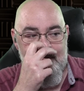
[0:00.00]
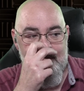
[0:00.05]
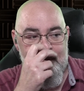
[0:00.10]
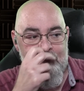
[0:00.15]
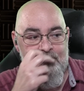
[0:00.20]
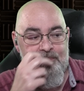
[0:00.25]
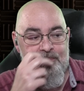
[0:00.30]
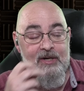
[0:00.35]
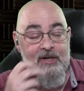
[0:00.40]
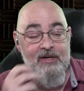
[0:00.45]

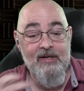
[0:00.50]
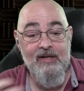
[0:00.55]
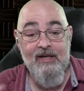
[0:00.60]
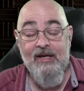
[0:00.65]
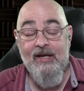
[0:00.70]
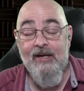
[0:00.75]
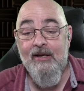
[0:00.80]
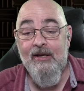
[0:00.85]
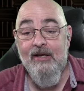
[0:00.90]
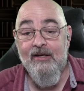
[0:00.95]
But
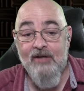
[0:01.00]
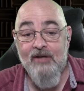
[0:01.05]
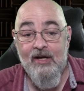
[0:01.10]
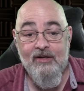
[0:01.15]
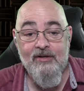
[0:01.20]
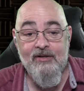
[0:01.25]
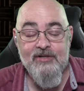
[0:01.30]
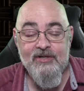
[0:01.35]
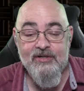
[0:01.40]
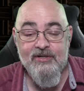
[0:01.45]
he
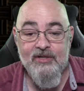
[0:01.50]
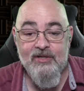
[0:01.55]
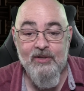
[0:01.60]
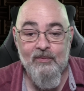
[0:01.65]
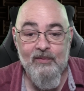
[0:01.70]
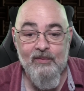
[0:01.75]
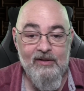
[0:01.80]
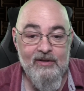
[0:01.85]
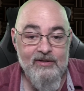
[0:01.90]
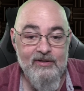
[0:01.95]
acknowledges that
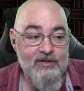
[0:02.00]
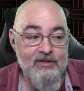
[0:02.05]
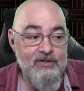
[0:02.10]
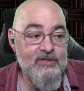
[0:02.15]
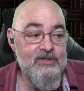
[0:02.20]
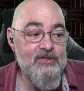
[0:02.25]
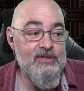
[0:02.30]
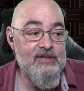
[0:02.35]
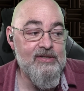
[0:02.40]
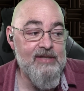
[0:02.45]

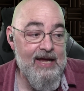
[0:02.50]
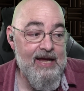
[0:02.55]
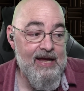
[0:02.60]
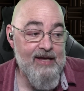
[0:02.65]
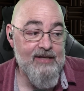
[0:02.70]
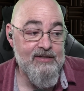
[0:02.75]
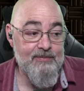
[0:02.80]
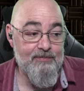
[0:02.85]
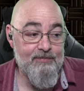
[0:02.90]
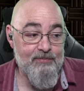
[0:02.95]
religions
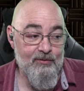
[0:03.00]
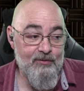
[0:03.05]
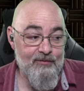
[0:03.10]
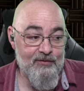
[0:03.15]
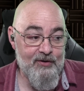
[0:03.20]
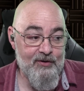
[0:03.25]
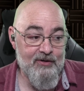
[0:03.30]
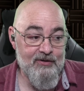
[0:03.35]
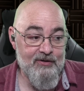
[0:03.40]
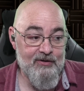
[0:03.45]
can't prove
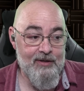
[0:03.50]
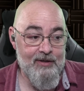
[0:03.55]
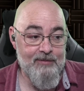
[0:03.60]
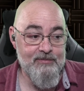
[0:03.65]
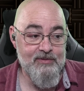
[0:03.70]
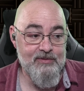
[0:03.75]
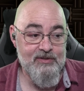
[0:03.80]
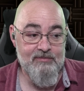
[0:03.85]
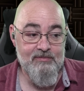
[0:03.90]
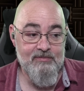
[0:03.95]
their
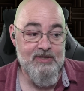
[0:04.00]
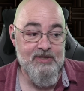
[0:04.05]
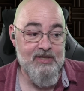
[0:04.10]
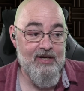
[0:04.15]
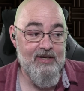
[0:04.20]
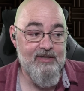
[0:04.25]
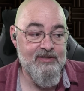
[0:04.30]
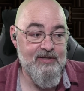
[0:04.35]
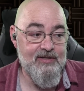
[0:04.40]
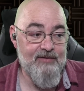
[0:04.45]
claims
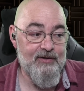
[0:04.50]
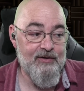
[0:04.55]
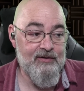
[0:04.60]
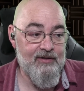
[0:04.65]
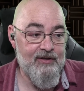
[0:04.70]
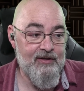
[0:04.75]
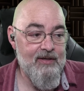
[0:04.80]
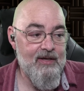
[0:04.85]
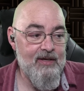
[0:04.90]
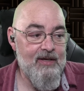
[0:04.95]

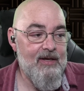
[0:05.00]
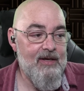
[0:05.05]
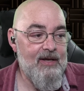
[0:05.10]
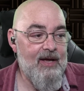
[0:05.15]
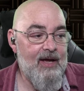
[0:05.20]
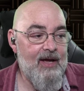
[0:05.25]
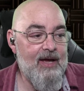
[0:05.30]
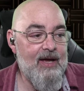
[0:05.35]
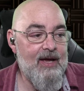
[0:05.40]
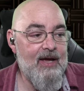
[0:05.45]
scientifically,
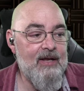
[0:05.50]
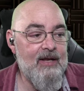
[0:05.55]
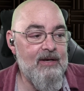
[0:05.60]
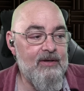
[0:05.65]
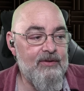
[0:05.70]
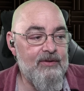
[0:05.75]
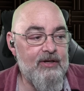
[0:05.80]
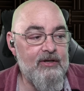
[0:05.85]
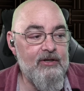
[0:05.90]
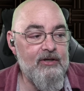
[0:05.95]
and
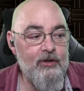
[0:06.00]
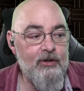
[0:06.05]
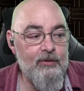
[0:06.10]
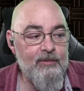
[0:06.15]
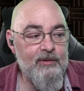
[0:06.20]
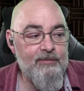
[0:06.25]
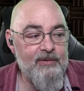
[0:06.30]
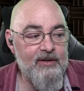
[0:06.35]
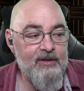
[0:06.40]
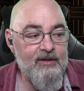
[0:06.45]
that
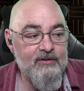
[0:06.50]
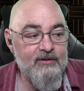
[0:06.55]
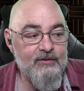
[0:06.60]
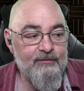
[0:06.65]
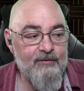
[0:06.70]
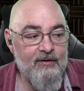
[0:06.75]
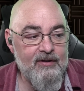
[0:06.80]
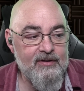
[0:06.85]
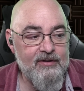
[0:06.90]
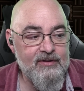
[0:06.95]
human beings
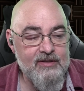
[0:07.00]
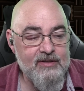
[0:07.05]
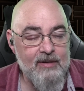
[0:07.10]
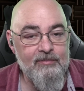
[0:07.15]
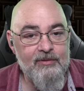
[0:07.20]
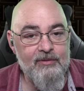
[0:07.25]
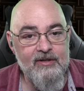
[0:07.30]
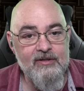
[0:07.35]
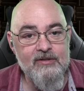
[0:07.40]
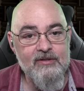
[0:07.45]
find some
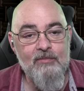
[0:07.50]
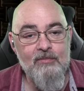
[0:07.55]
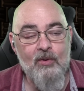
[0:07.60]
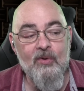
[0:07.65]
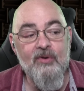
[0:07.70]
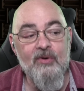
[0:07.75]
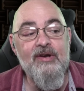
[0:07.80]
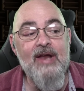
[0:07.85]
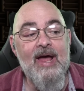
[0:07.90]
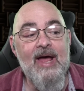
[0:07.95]
things more
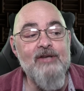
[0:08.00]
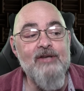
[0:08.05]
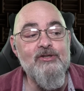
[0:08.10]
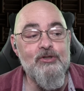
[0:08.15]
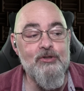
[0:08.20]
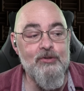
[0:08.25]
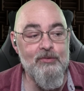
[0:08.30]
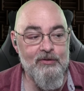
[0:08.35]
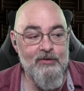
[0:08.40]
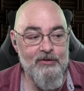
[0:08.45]

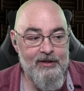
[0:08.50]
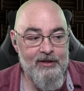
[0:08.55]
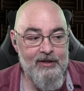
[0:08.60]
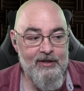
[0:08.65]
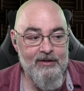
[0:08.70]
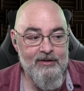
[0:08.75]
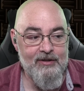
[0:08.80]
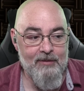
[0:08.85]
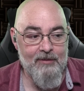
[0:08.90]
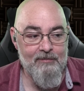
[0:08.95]

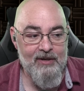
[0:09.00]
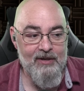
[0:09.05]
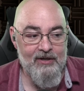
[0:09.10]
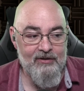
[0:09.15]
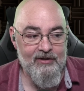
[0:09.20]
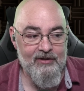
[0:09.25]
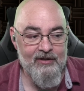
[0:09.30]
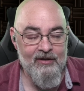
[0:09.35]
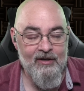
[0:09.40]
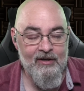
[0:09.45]
naturally
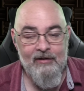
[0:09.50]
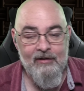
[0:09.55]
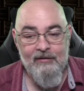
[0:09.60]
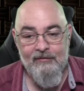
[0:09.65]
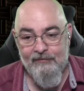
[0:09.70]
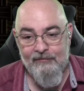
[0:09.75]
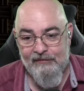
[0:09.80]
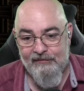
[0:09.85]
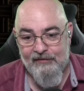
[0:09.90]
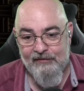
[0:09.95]
compelling
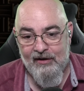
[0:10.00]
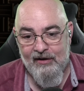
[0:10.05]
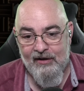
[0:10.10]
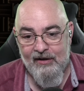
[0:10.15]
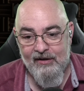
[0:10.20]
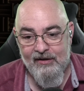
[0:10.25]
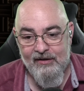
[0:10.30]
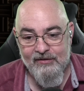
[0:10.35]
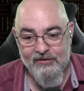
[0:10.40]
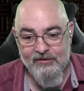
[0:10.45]
via
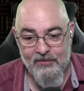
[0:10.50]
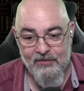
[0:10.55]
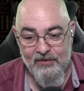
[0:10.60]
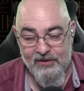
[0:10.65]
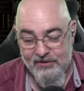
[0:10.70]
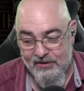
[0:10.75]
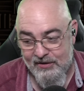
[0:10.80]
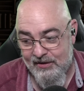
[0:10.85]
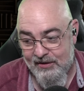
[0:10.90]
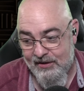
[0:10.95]

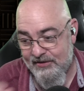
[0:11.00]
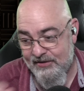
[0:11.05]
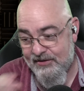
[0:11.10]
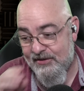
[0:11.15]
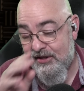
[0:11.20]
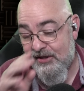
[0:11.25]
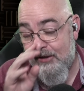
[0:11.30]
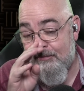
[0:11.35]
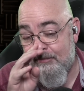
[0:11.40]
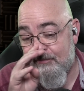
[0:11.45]
intuition, his
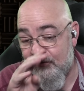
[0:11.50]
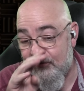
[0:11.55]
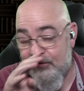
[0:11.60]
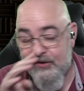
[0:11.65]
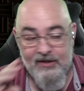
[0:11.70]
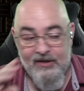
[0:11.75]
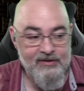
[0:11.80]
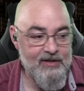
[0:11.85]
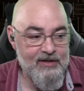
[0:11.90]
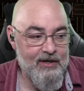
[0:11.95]
theme for the
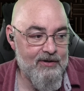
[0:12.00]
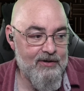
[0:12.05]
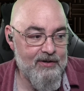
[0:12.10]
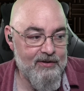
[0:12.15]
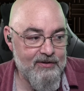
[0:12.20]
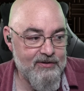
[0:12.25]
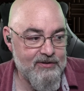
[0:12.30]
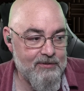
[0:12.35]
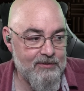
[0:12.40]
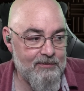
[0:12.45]
entirety of
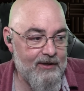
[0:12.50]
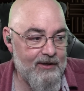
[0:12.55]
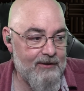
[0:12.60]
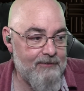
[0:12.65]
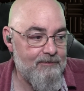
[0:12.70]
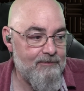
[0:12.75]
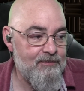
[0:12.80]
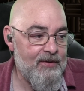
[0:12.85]
this debate.